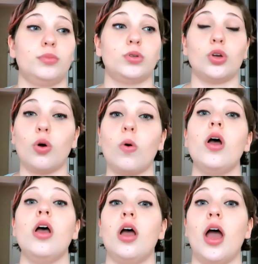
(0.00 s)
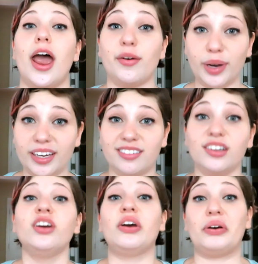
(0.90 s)
So I
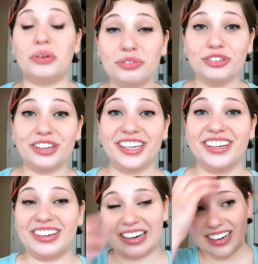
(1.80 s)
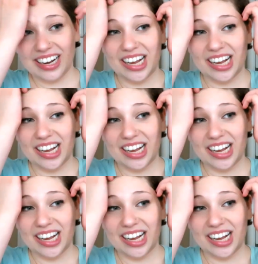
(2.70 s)
waited over a year.